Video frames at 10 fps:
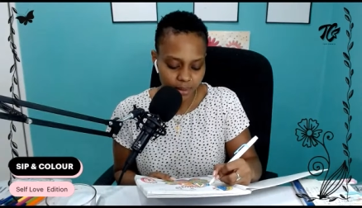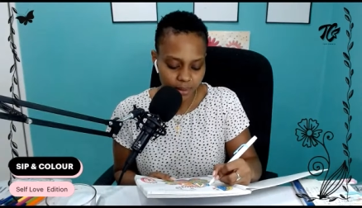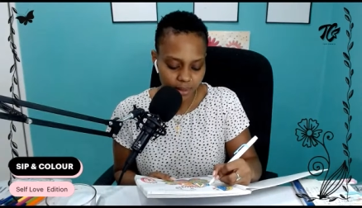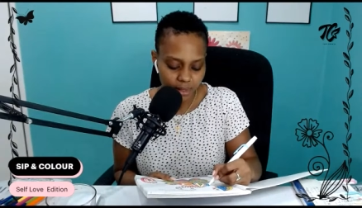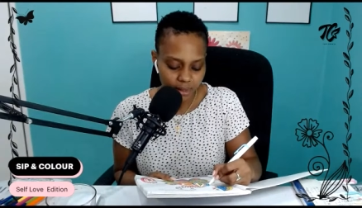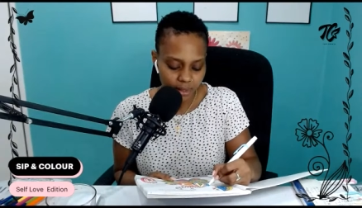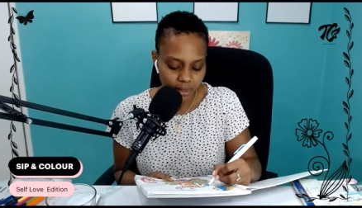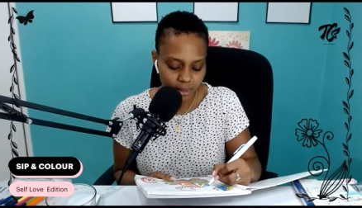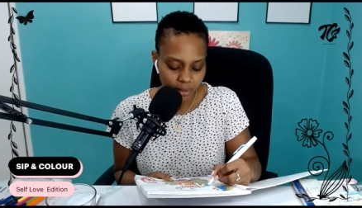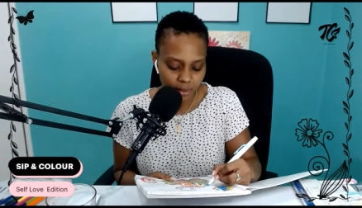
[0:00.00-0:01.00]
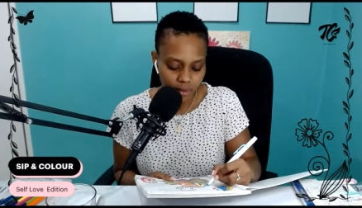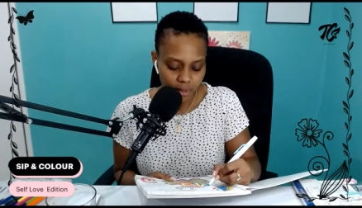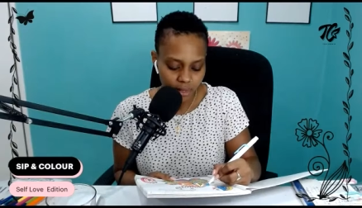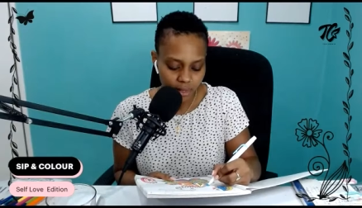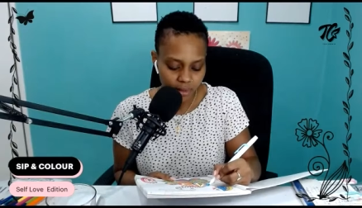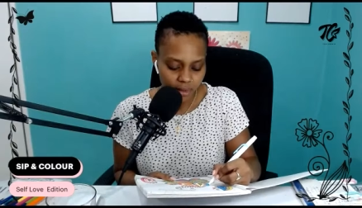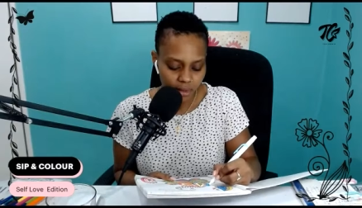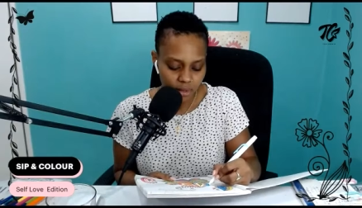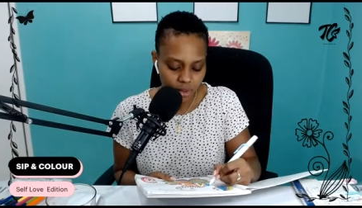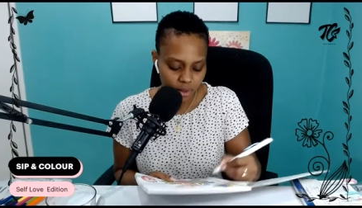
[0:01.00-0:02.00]
but I think they did a really
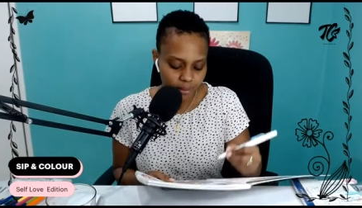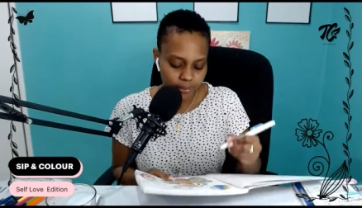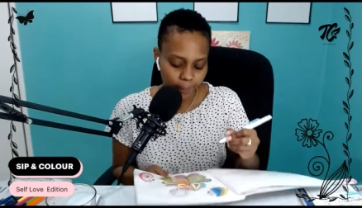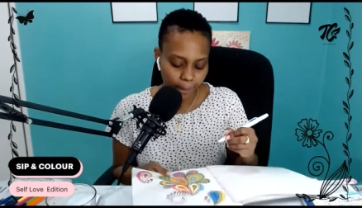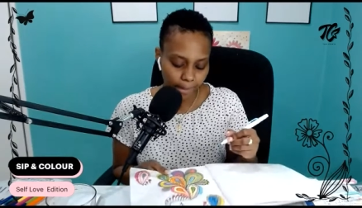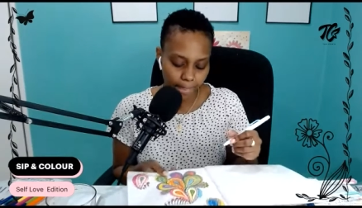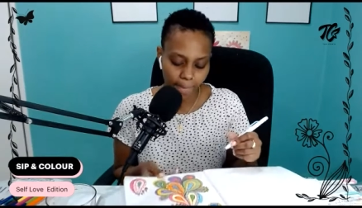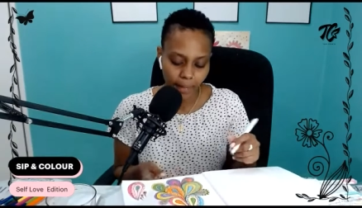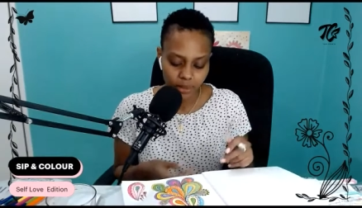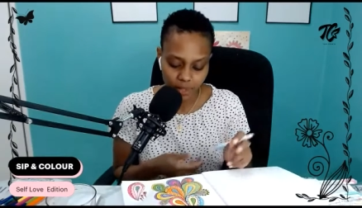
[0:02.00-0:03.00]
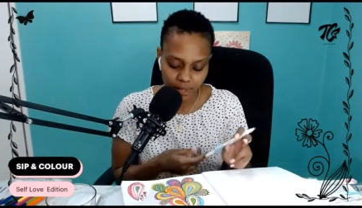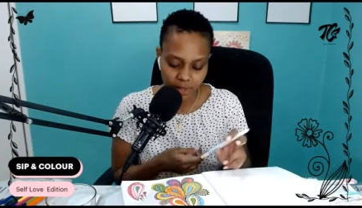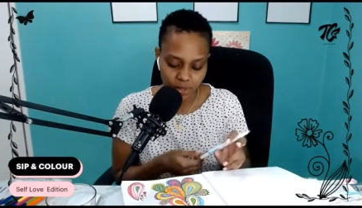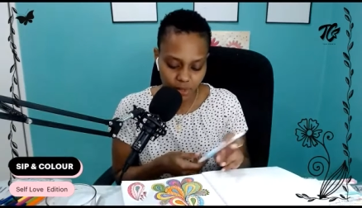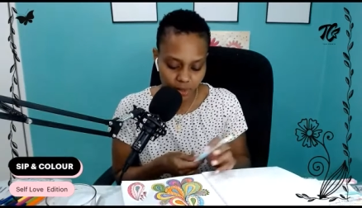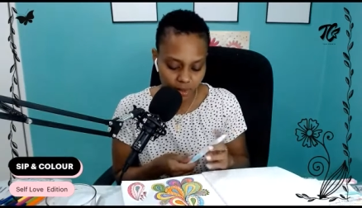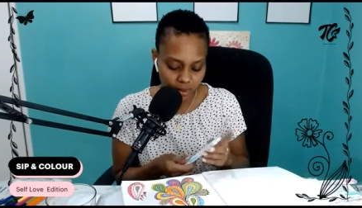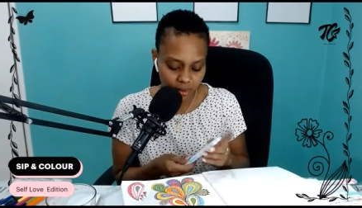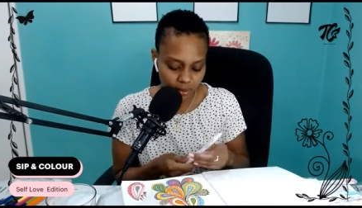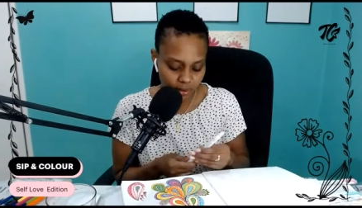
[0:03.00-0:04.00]
excellent job
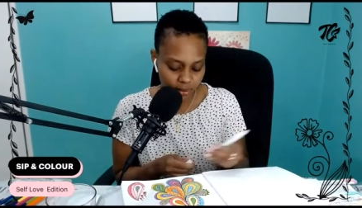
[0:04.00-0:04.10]
transitioning.